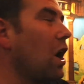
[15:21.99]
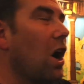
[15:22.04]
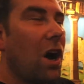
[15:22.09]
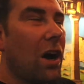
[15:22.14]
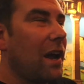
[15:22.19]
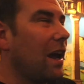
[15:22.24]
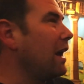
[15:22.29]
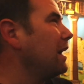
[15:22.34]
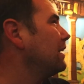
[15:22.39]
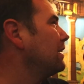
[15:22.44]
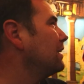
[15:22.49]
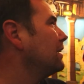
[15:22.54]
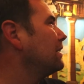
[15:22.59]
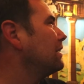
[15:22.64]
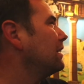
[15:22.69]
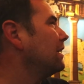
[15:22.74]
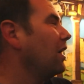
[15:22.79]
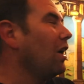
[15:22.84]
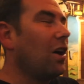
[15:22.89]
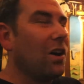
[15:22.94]
Oh, okay.
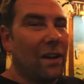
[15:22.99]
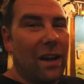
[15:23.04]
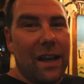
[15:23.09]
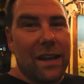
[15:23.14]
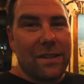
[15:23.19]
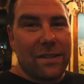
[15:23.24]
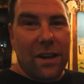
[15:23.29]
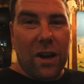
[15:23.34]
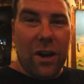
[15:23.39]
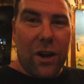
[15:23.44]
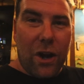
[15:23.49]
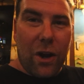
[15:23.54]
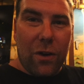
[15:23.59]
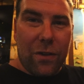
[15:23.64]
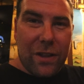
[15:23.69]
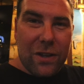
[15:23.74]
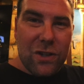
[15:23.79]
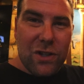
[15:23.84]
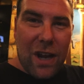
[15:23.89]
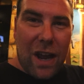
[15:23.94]
100%. Oh nice. There so you go.
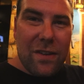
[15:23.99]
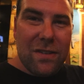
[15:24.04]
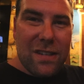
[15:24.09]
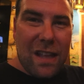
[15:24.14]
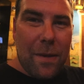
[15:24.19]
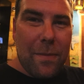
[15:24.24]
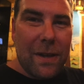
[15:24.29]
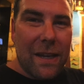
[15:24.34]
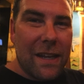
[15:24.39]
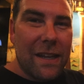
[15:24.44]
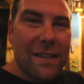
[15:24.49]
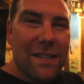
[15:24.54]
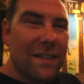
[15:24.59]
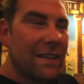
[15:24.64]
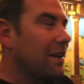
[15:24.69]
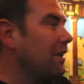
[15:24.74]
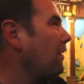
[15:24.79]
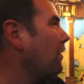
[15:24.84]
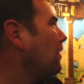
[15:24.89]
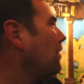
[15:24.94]
The chef's Lebanese.
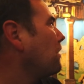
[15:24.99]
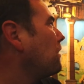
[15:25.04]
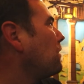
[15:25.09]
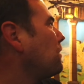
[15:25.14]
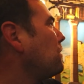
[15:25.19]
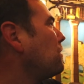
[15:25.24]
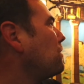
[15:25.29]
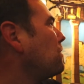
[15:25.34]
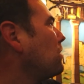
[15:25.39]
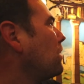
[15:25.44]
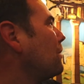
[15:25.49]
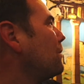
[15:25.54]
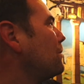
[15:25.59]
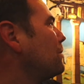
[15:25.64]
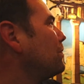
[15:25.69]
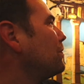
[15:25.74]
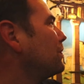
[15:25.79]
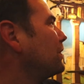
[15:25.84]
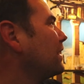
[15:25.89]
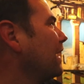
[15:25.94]
Authentic Lebanese
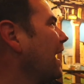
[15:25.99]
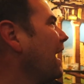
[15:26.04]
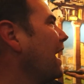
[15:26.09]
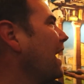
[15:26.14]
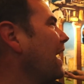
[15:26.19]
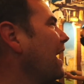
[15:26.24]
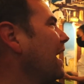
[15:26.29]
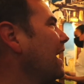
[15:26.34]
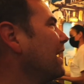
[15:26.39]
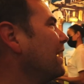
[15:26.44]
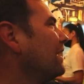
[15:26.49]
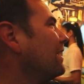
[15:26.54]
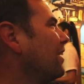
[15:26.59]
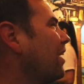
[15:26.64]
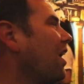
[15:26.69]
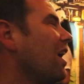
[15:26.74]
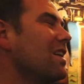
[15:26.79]
food. Yeah, yeah.